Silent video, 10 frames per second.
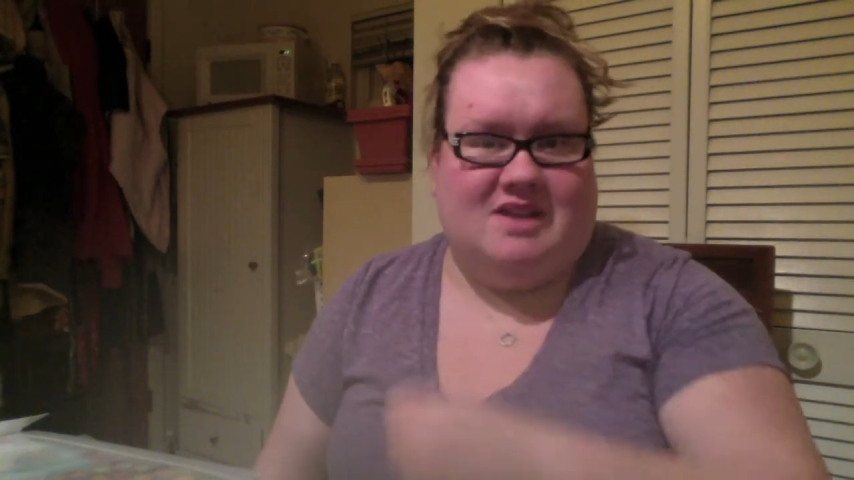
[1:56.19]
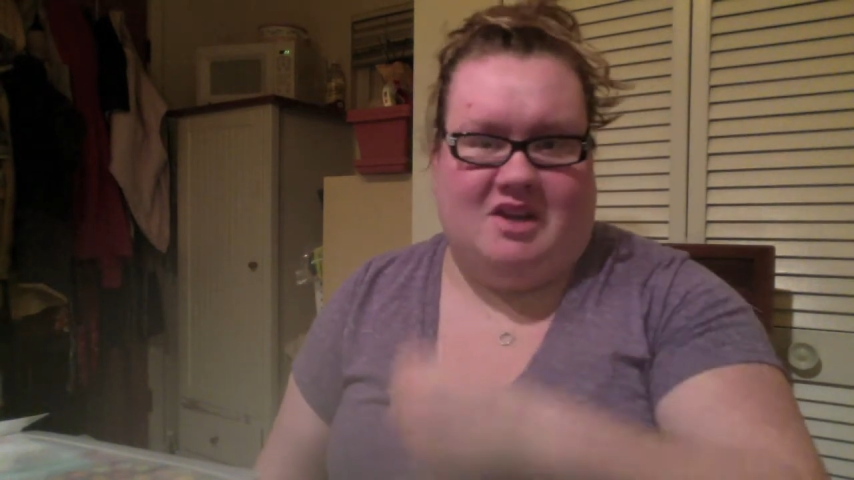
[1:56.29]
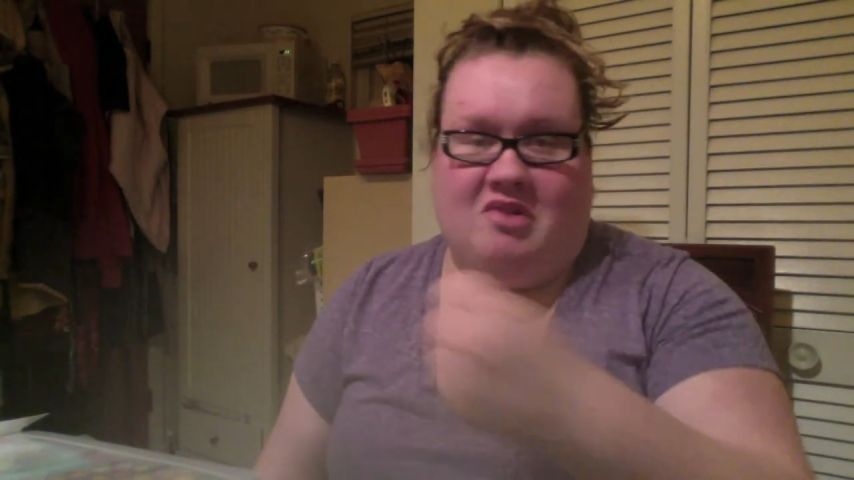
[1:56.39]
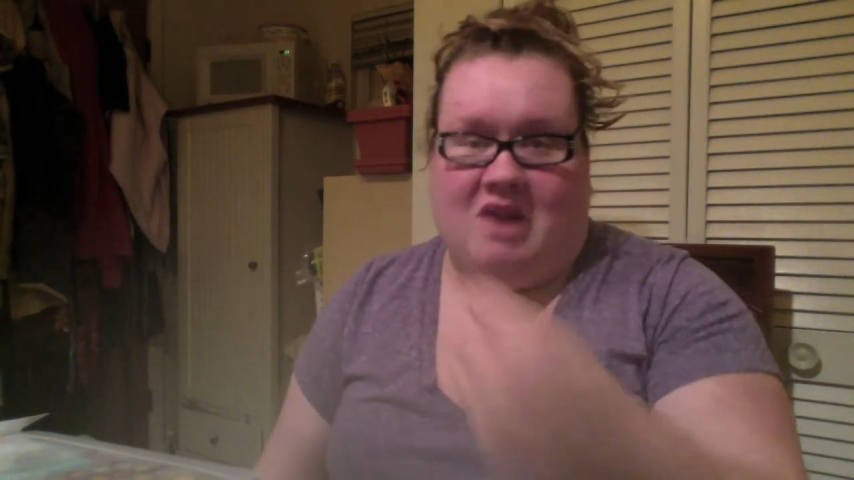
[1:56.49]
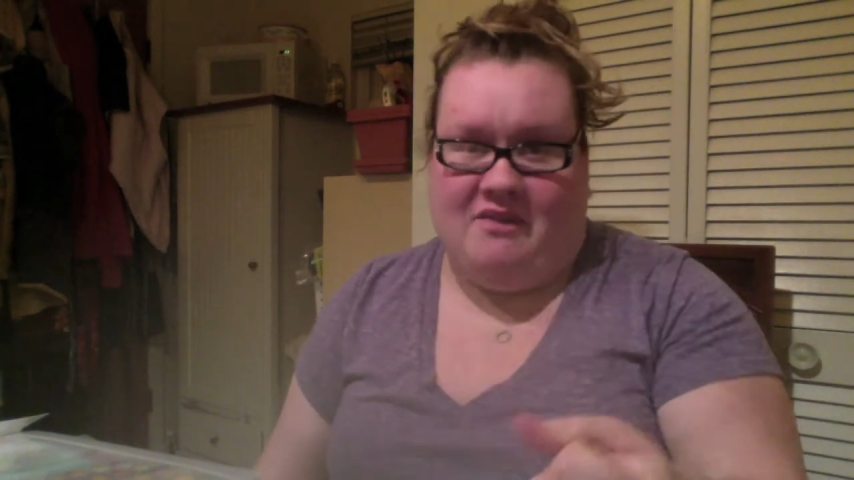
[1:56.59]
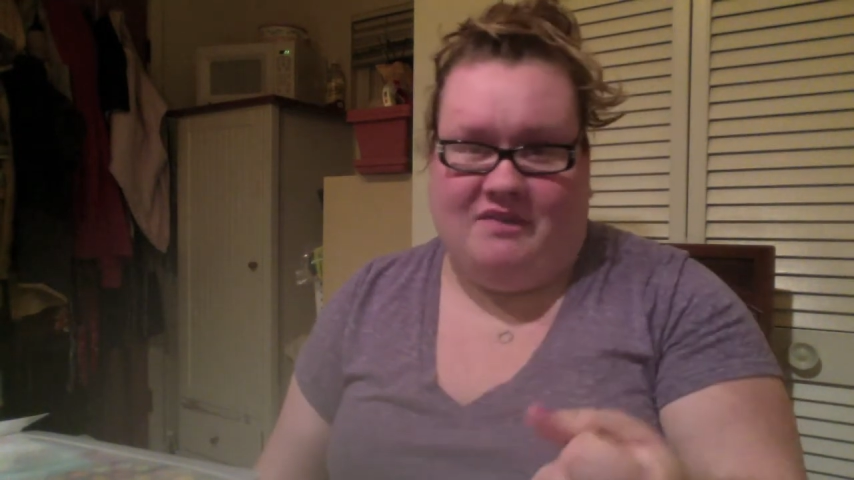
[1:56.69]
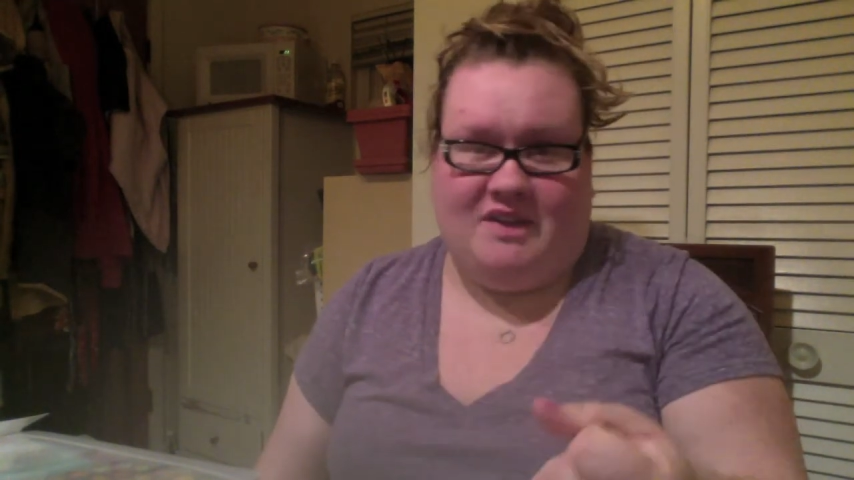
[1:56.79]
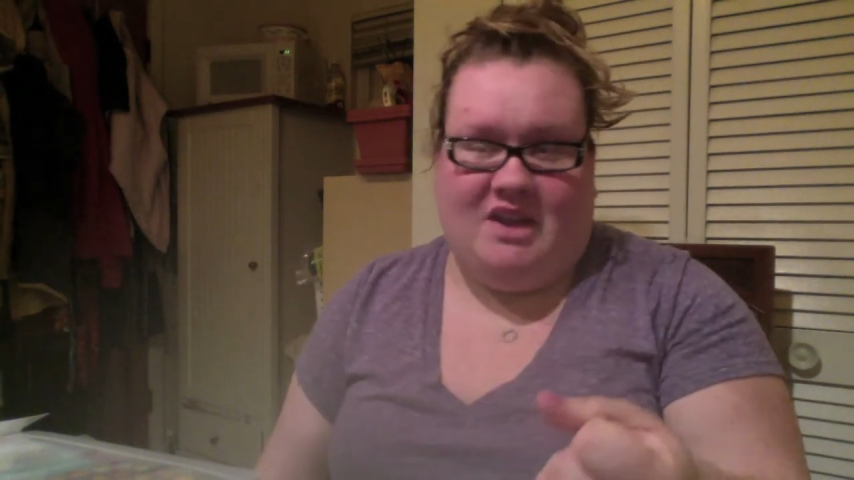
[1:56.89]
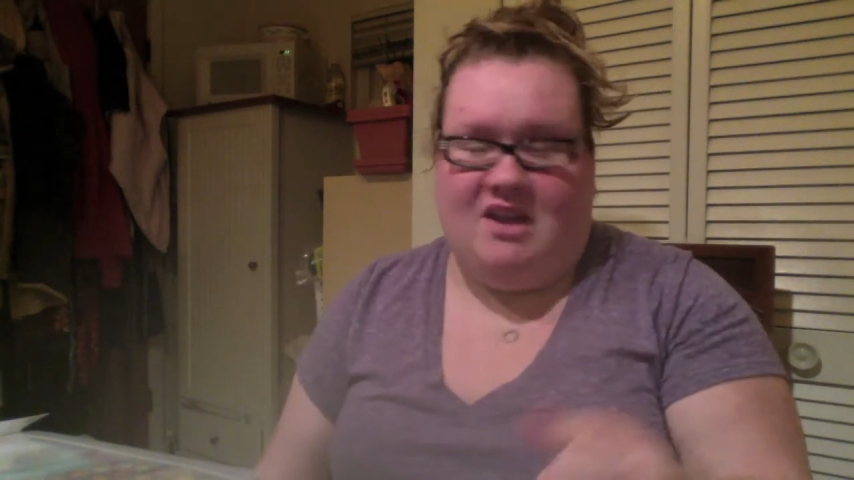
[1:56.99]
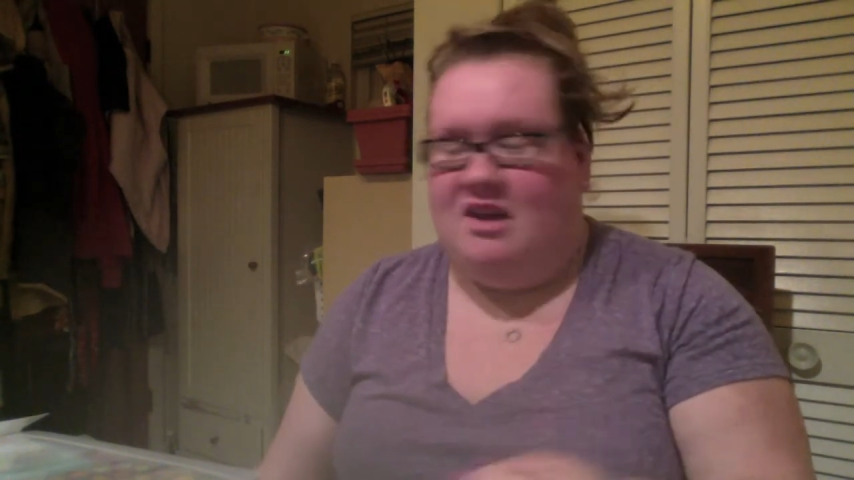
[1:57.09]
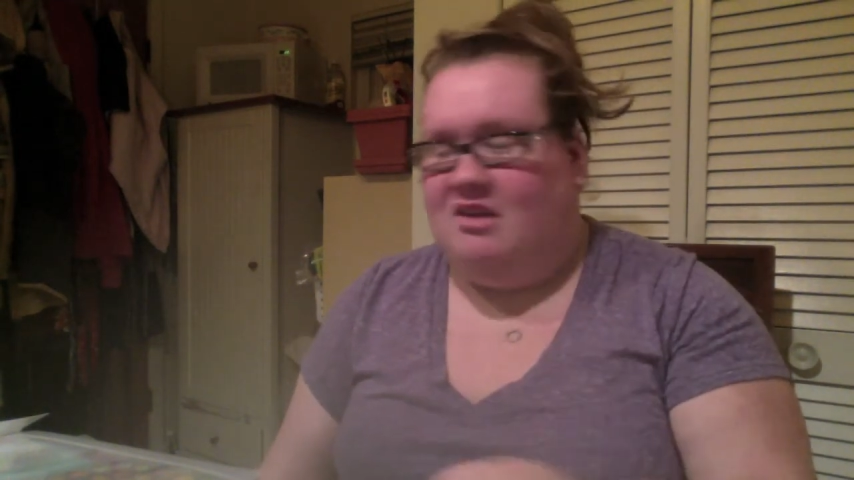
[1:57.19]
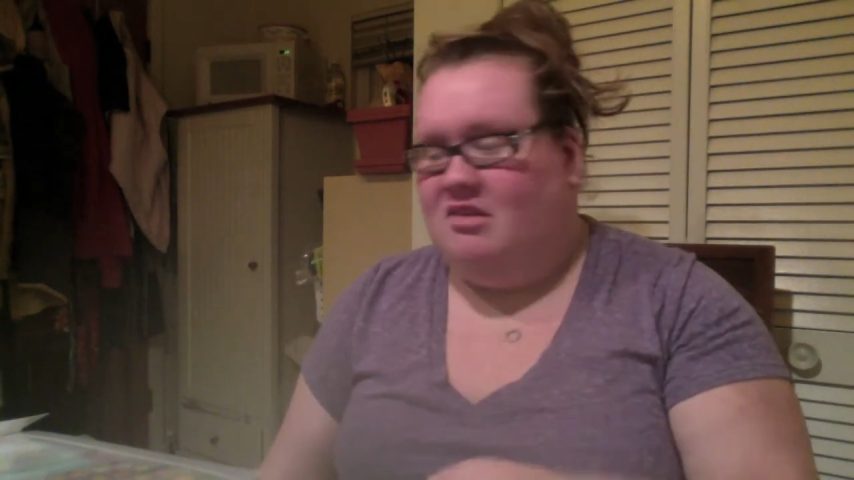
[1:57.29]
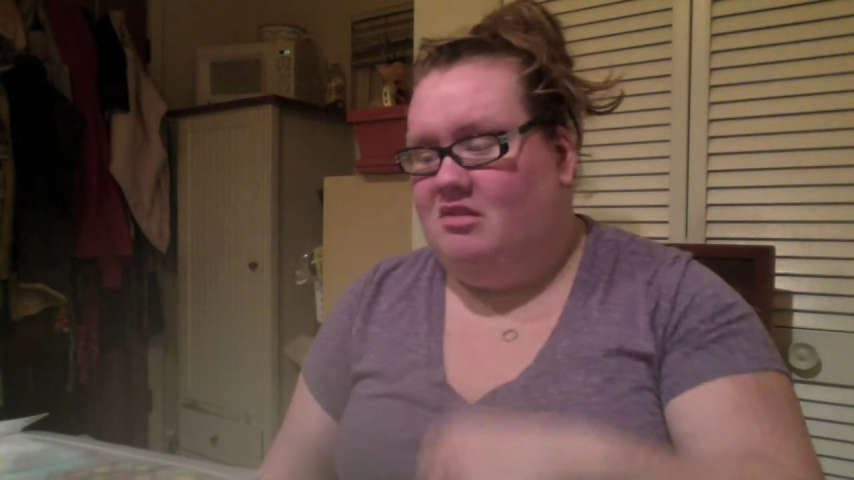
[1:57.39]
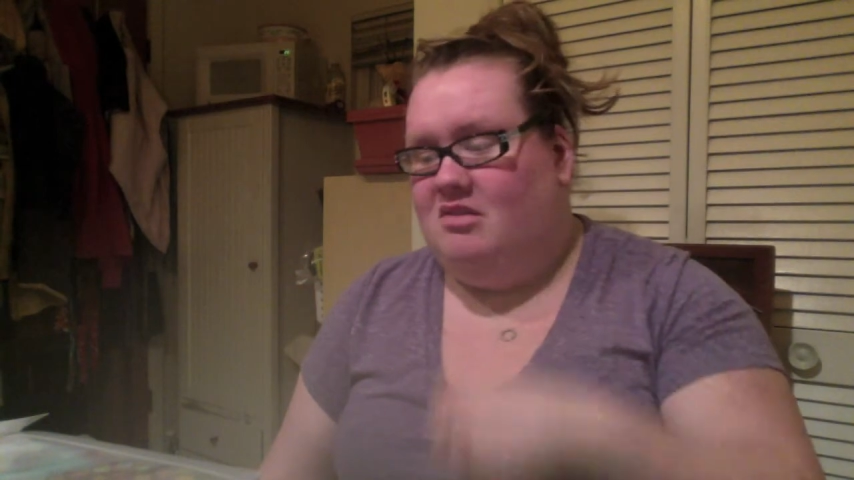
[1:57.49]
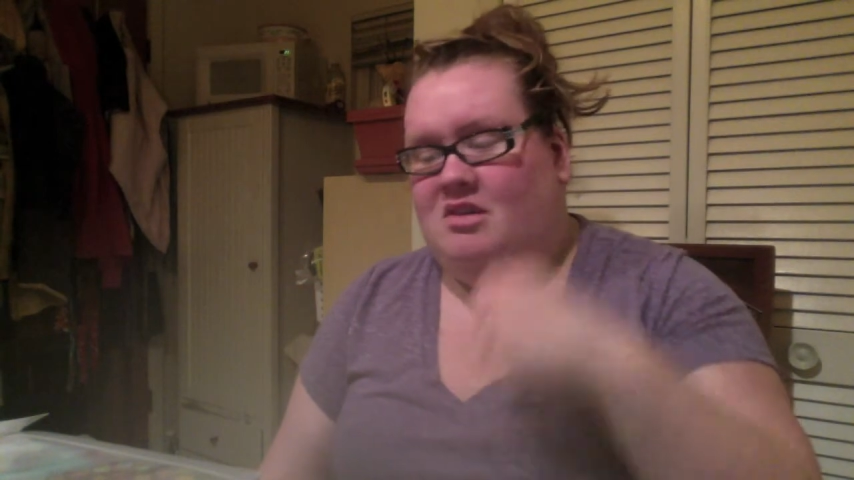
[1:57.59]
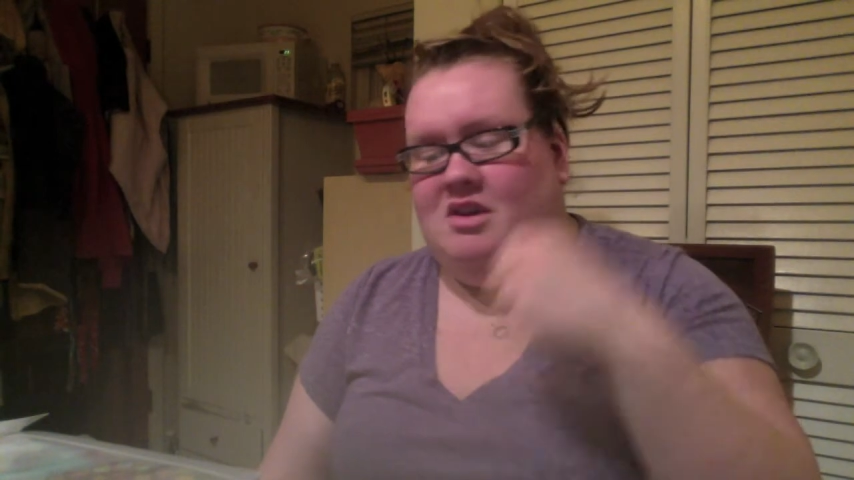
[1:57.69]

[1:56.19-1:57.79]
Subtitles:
like crafting or